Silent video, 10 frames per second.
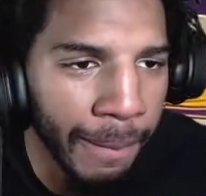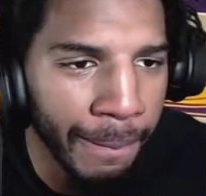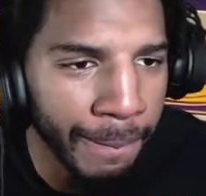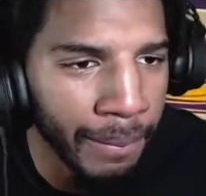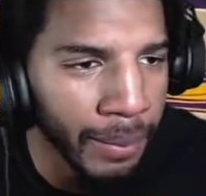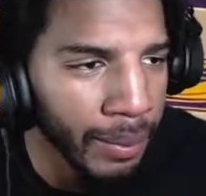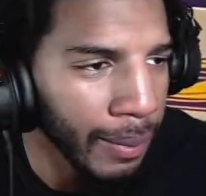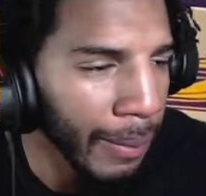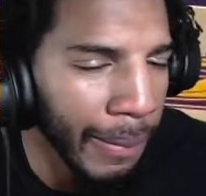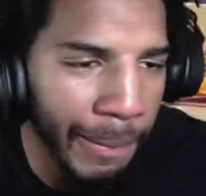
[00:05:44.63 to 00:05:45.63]

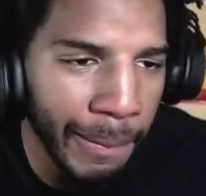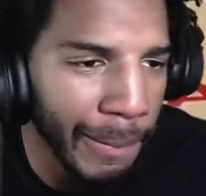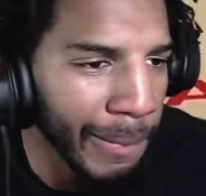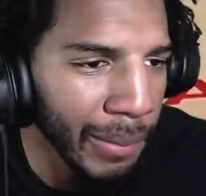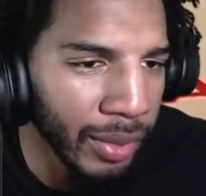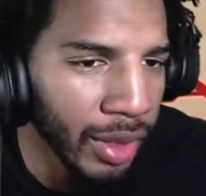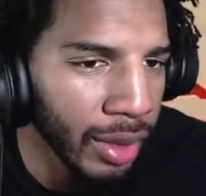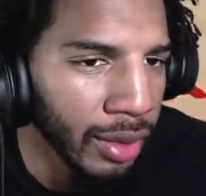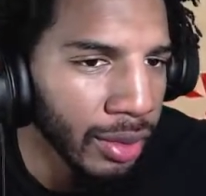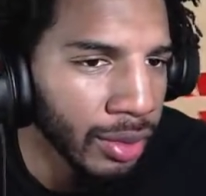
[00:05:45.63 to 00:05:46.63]

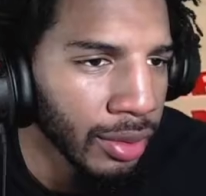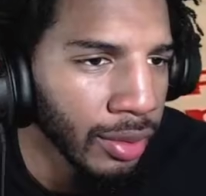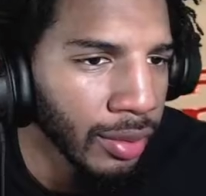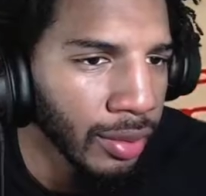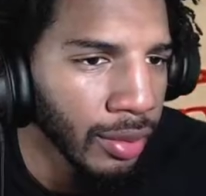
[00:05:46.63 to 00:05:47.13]
[no speech]